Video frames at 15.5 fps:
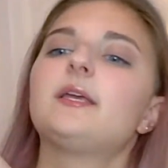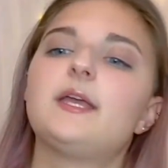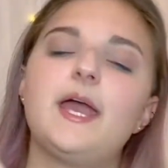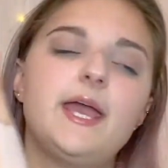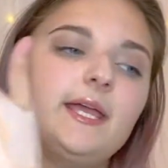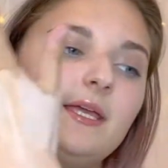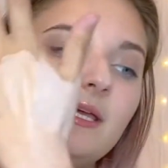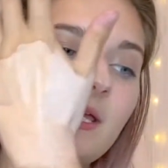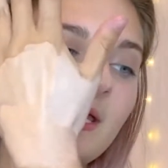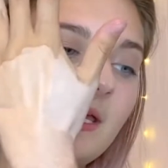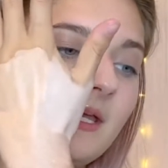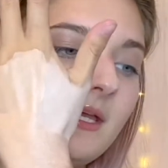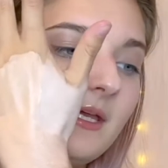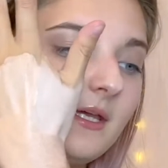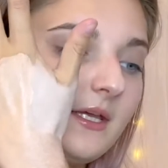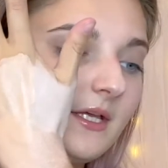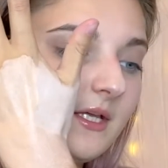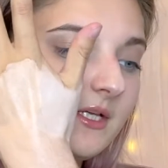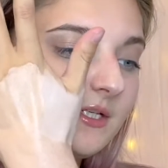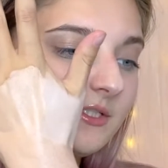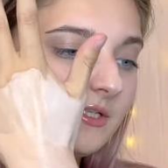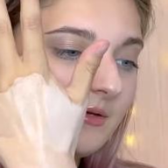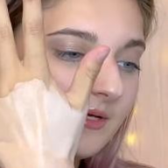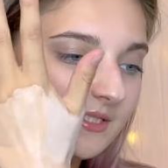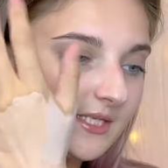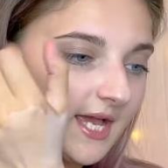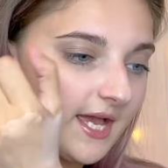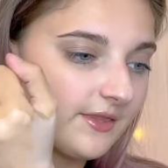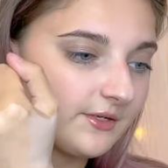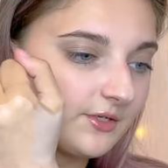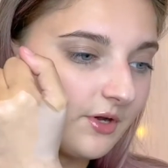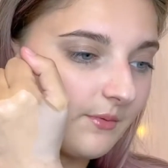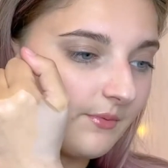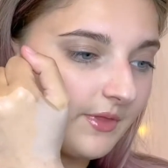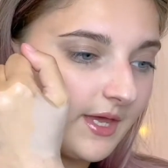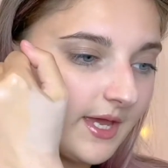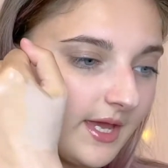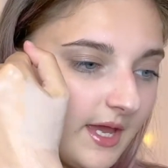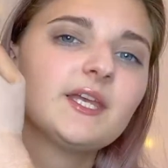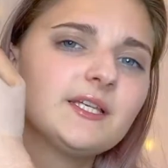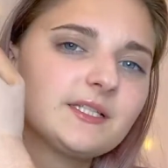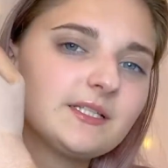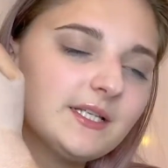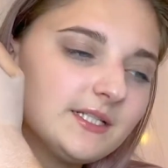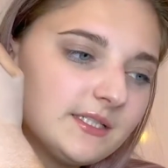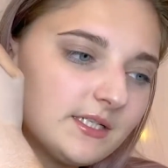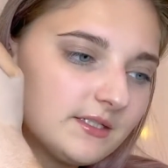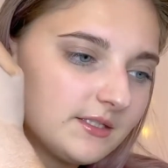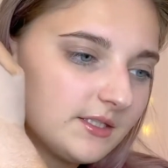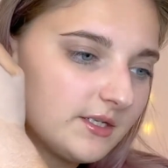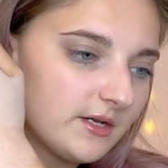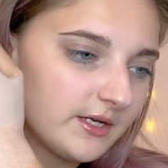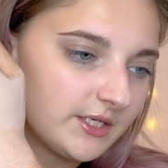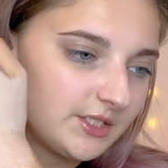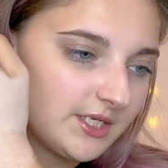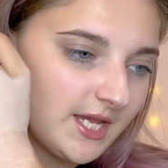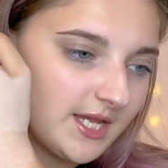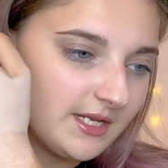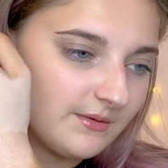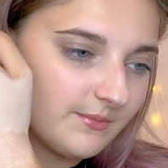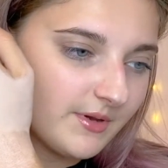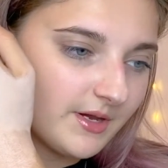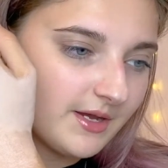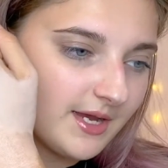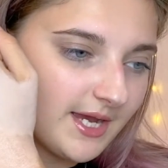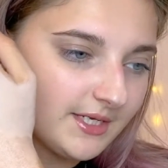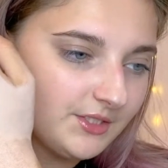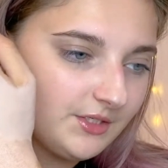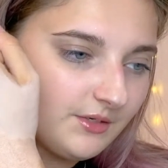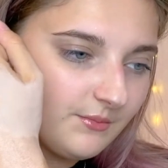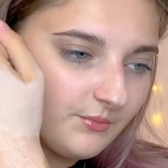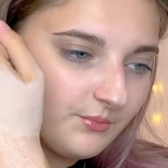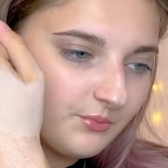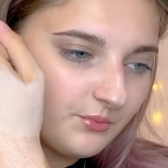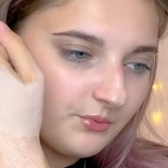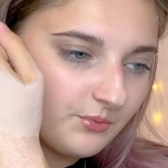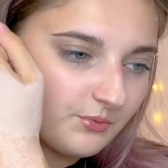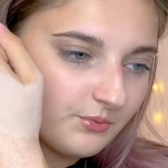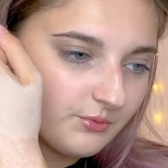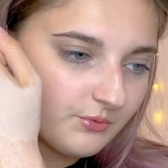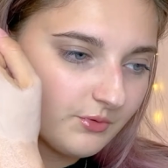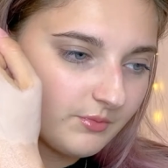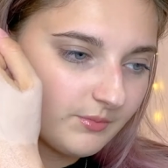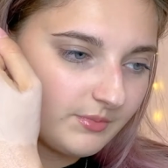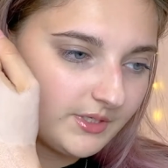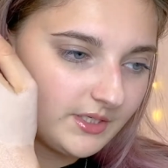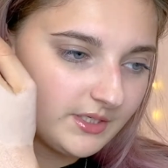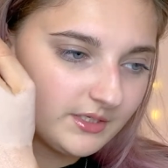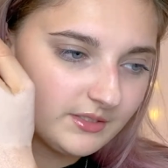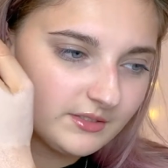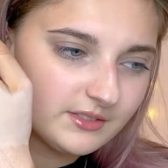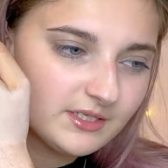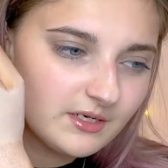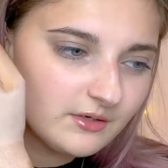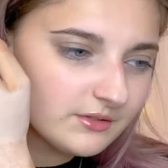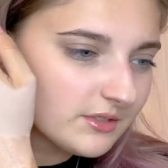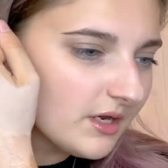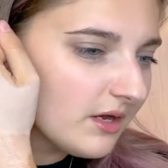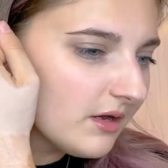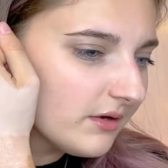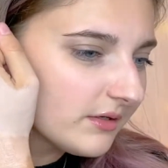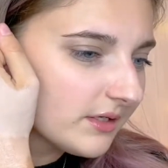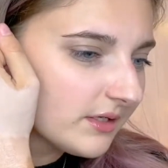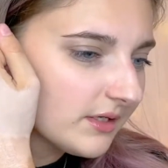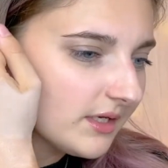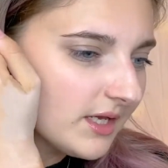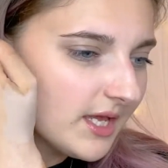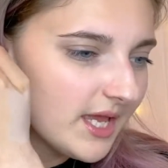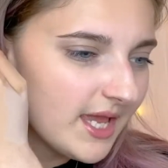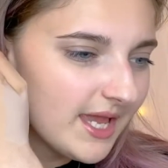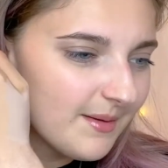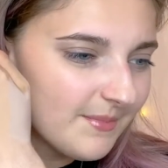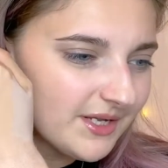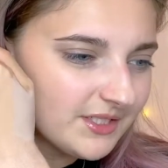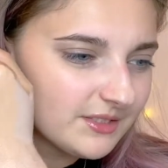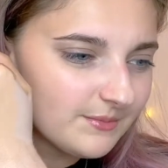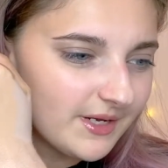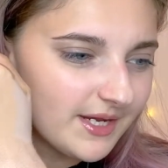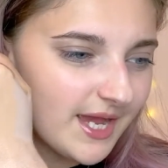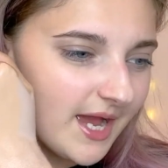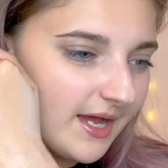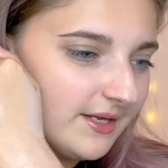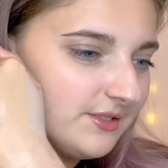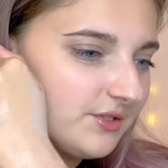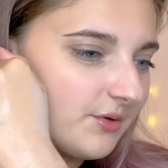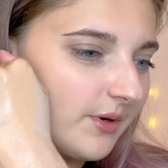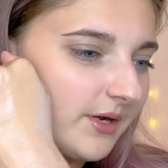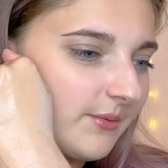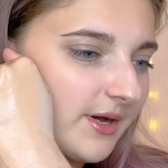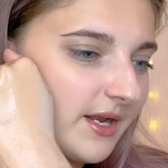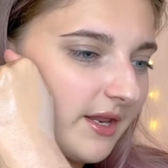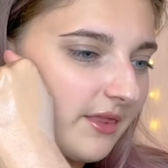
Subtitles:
cakey. So it's at the top there. It's listed as the darkest shade, but as you can probably, does it look dark? It matches my hand quite well, I